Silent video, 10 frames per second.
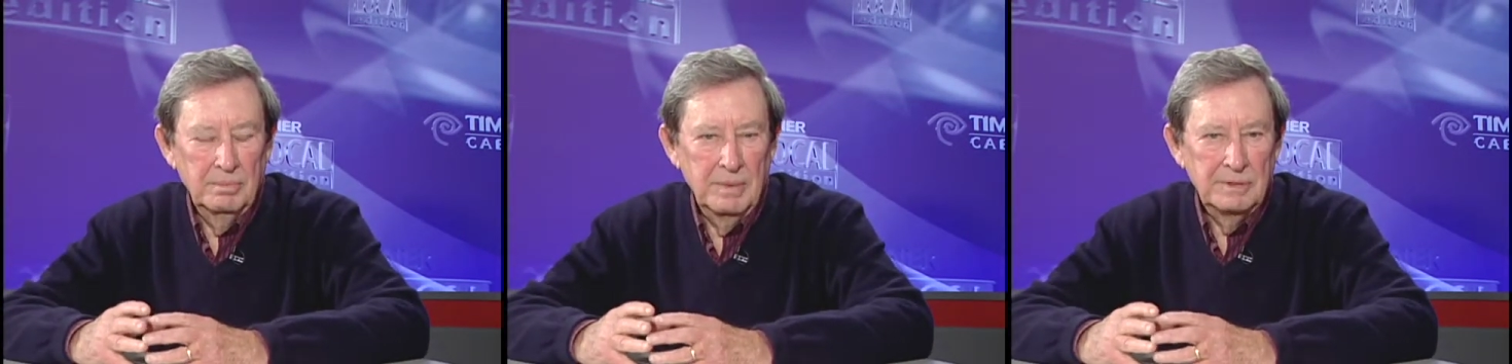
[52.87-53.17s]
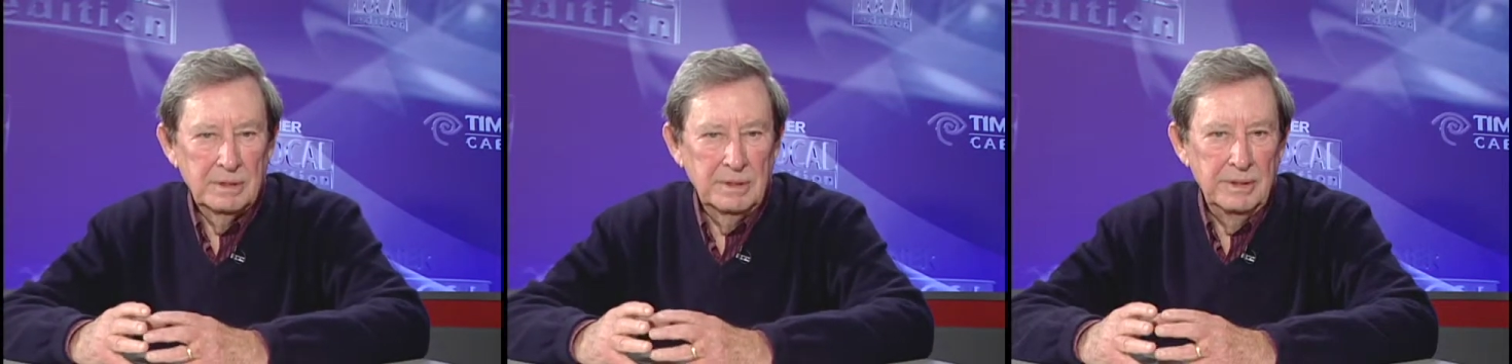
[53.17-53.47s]

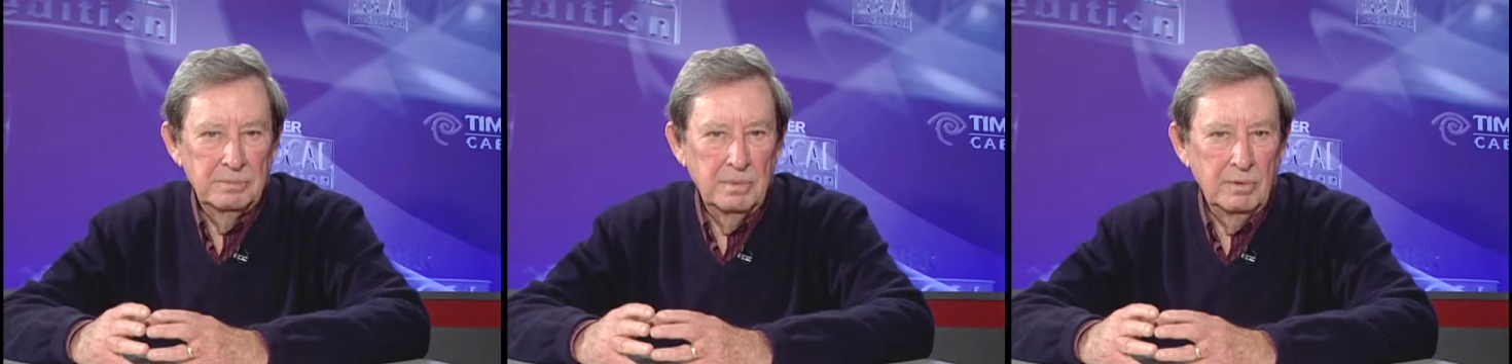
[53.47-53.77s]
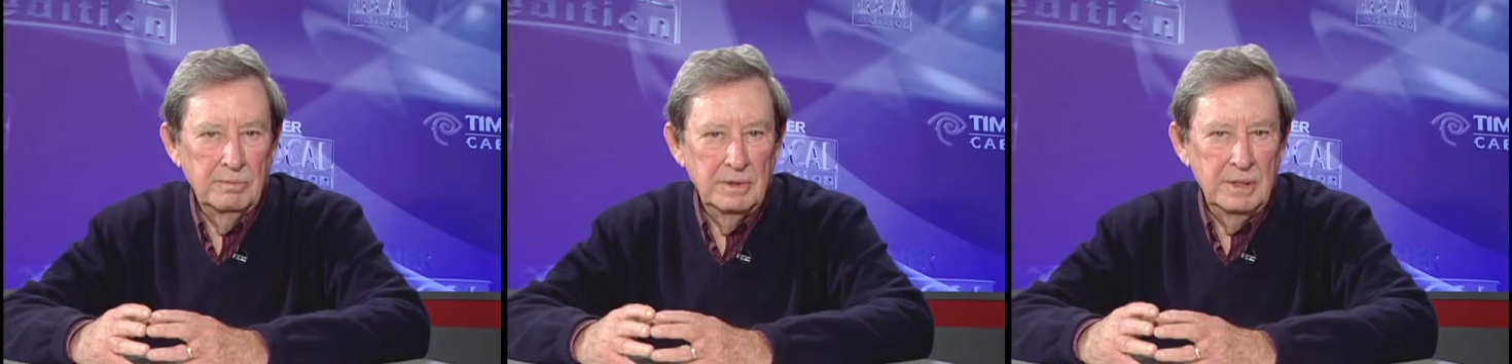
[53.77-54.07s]
basically has been,
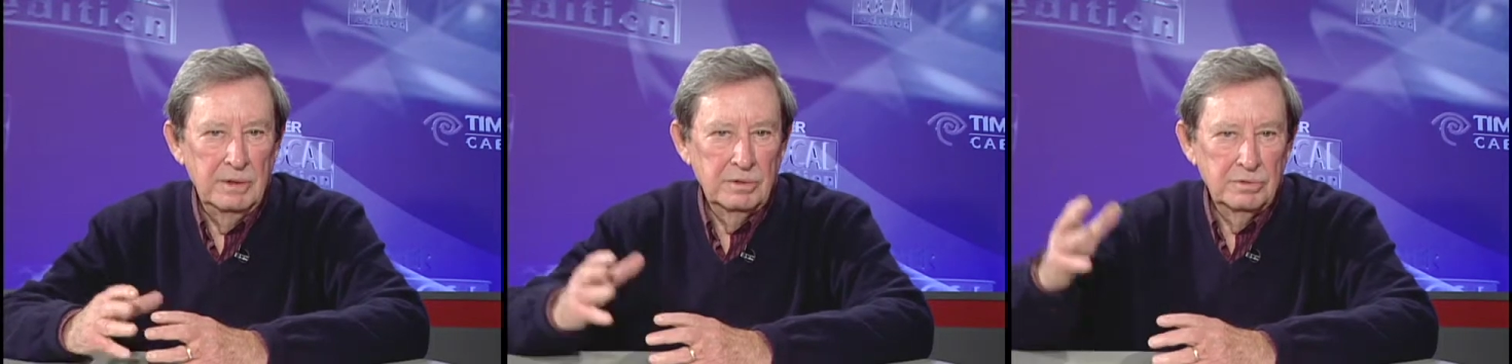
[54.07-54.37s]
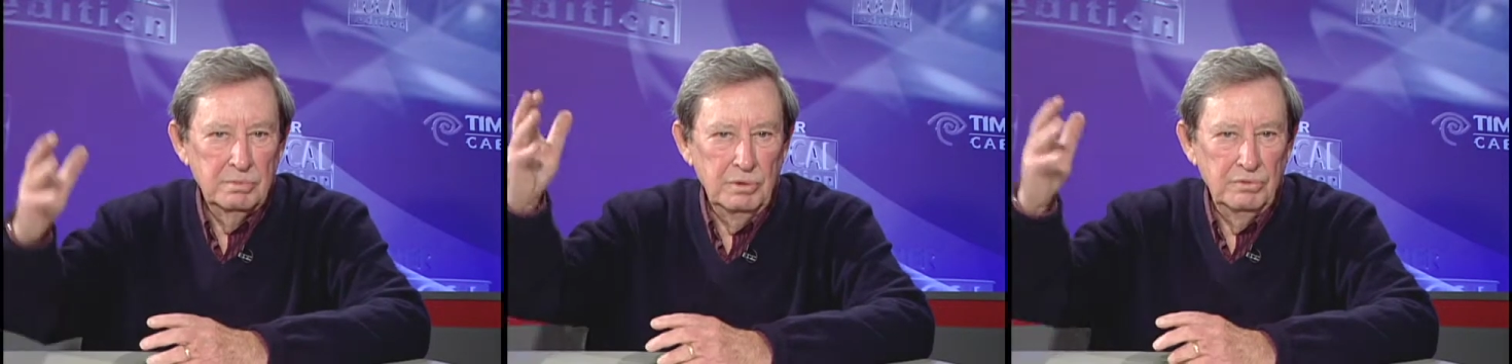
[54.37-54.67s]
over the
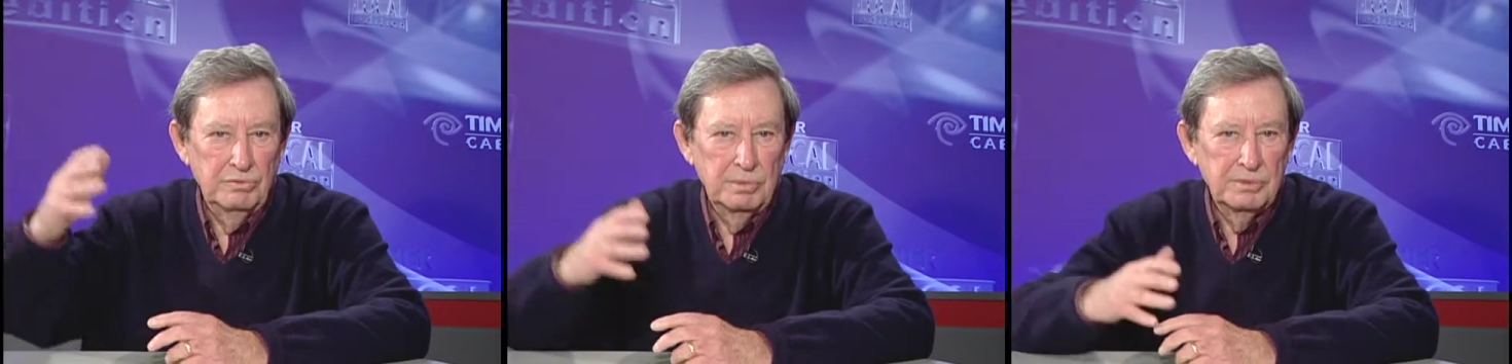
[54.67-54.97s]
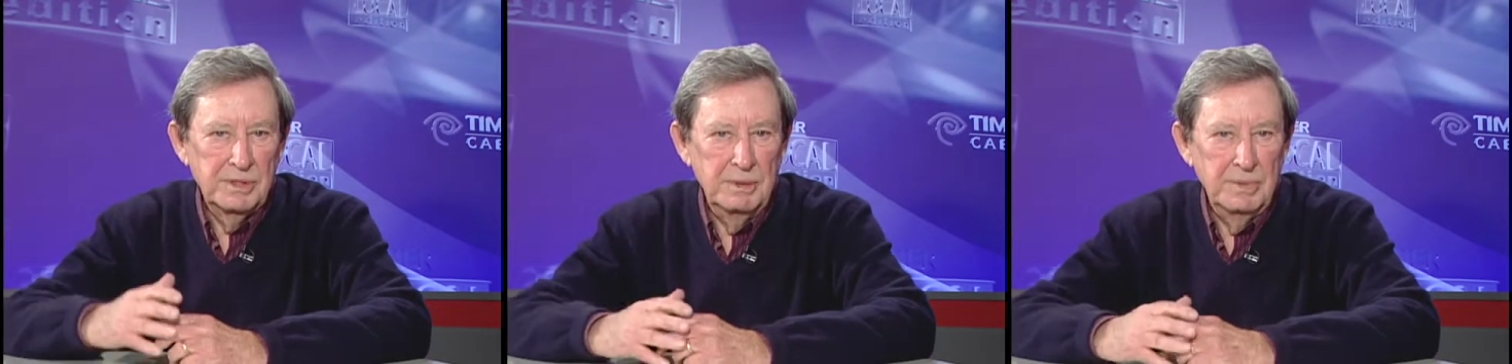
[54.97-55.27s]
years moves from
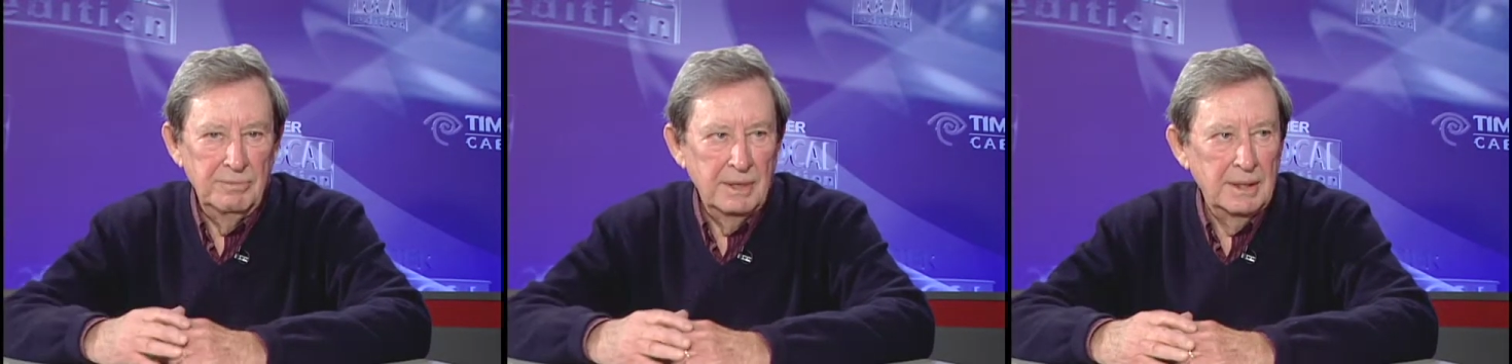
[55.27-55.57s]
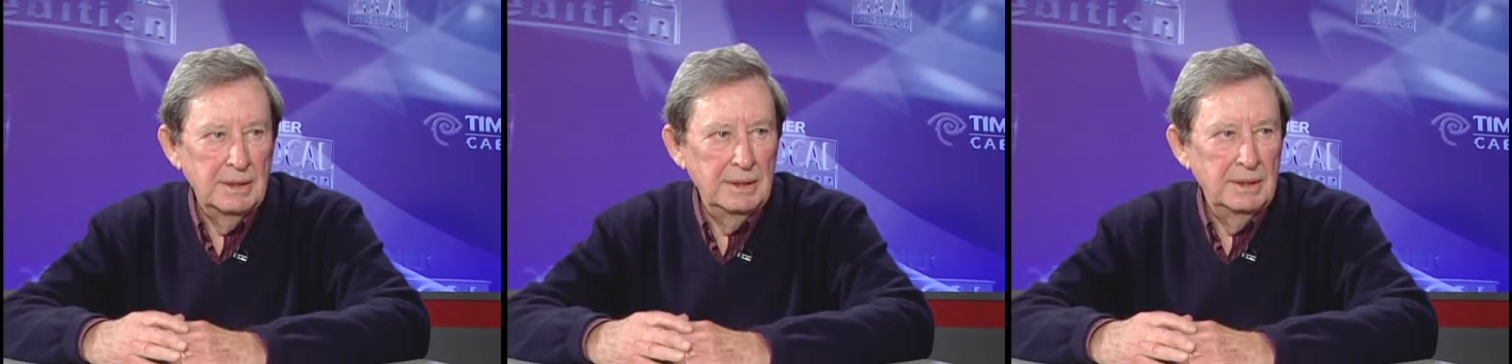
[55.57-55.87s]
Simi
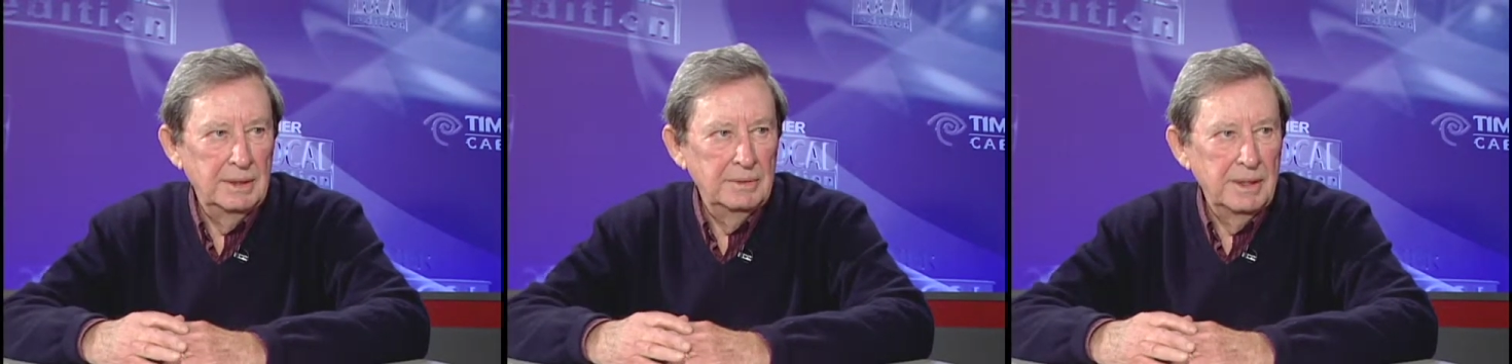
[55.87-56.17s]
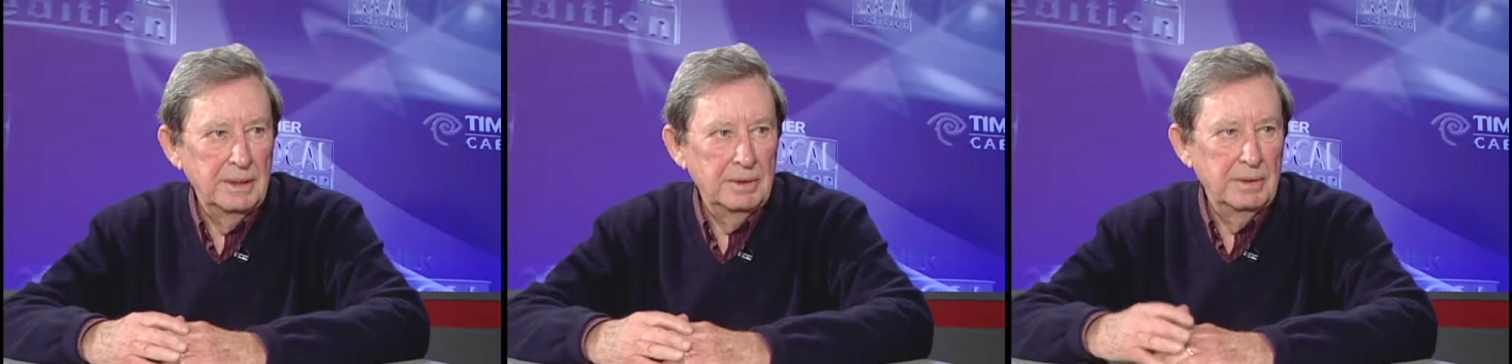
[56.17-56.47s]
Valley and
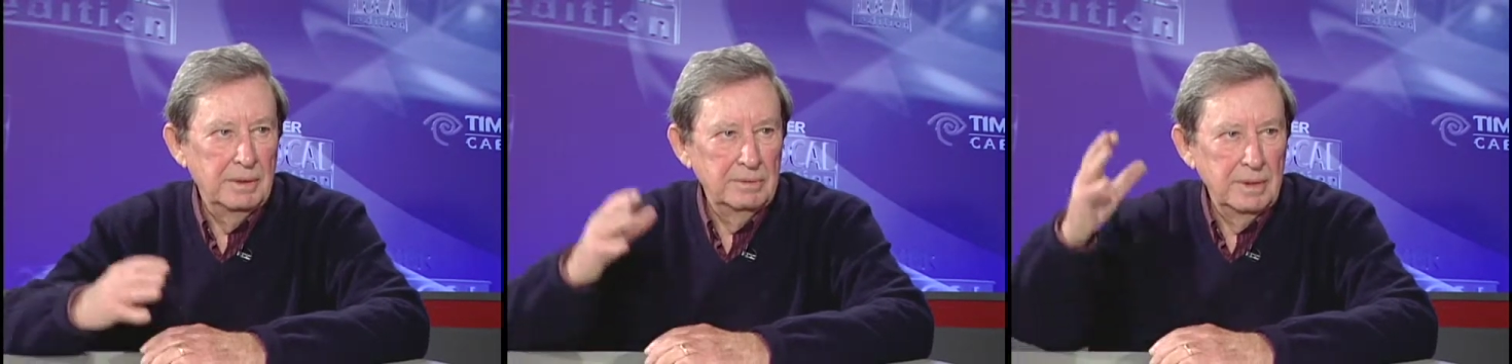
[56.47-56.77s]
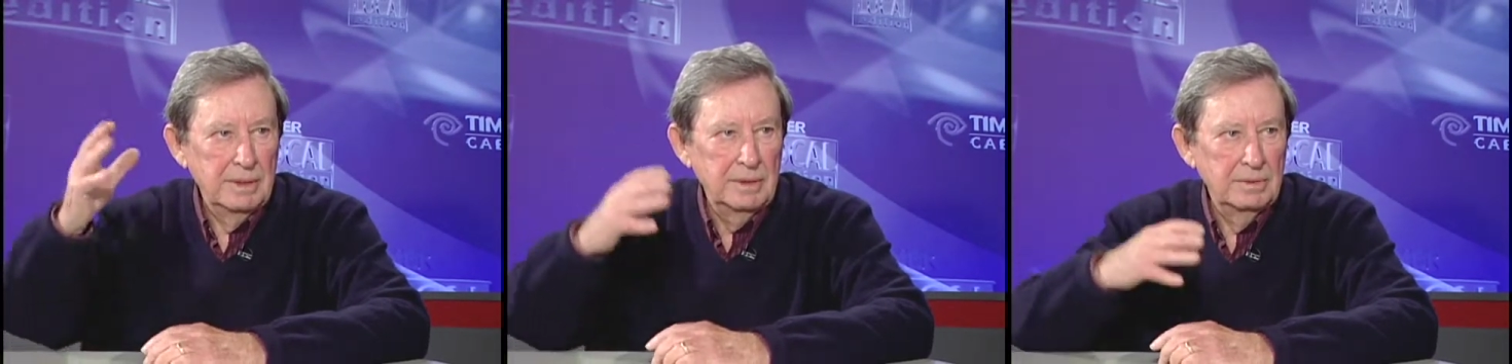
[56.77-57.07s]
that area
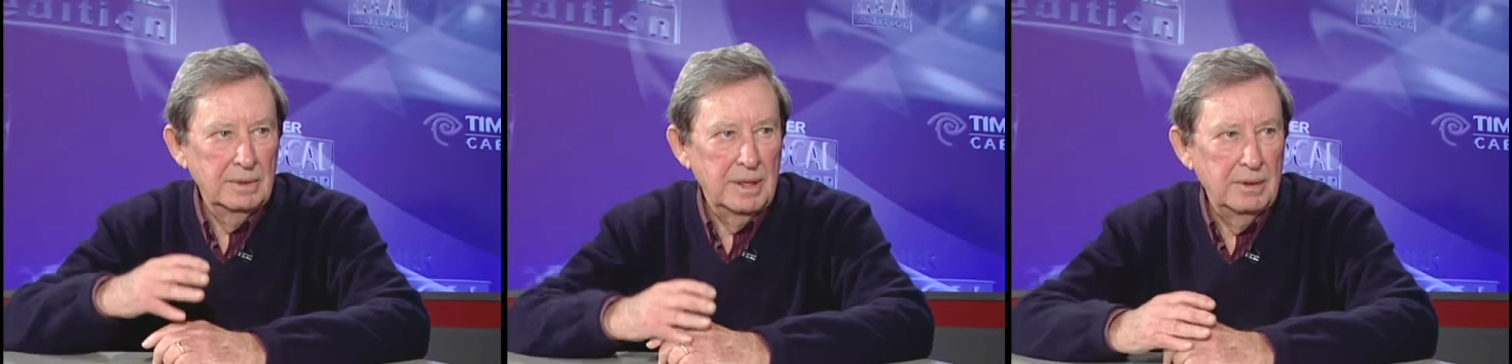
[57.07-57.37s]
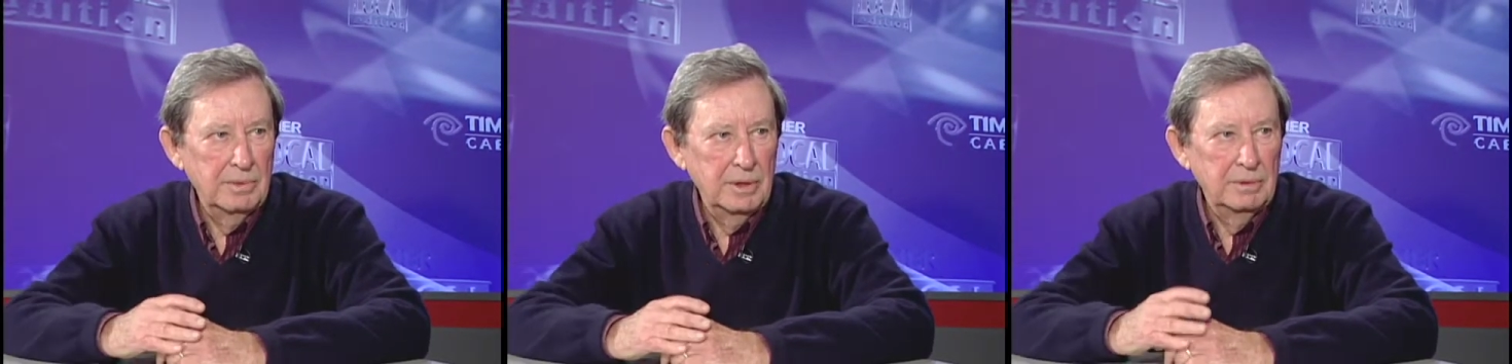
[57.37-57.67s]
down into
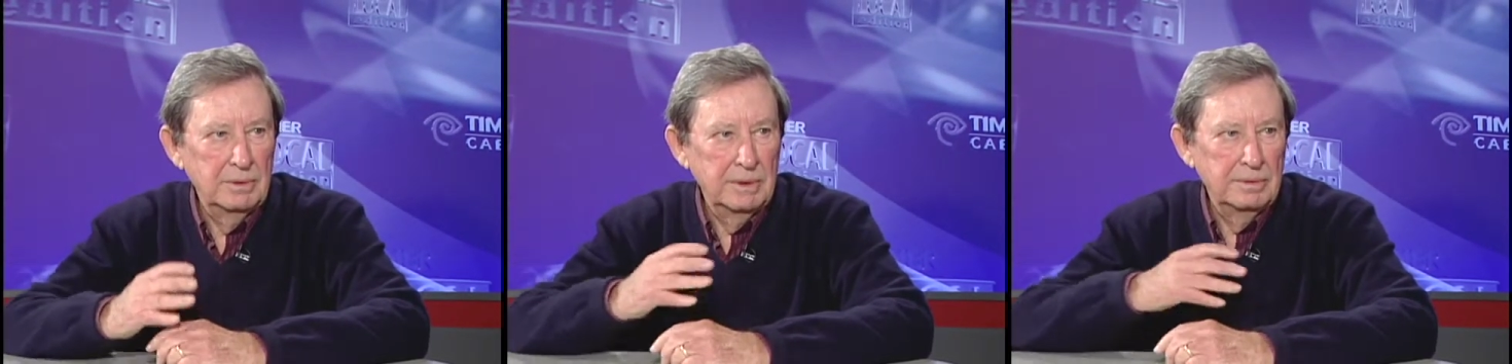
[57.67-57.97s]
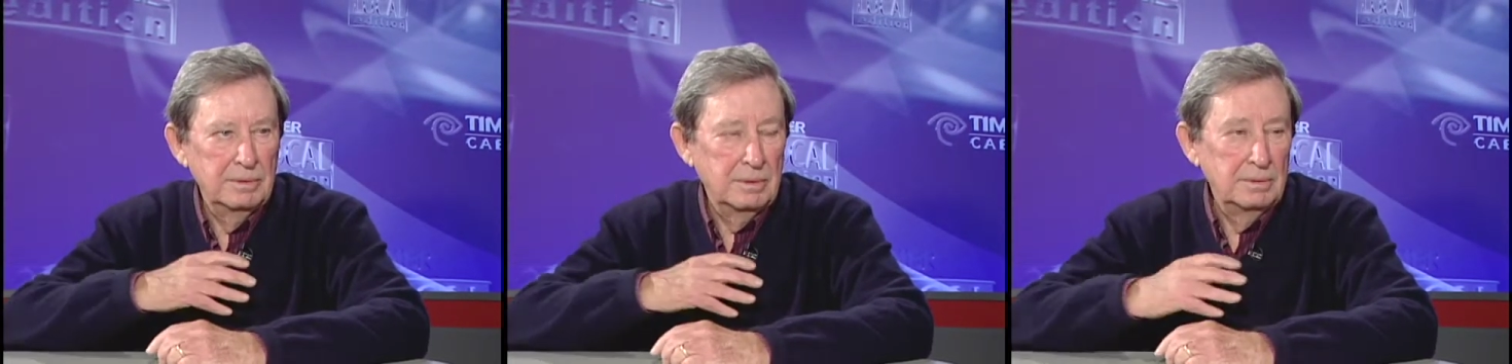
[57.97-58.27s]
Camarillo and then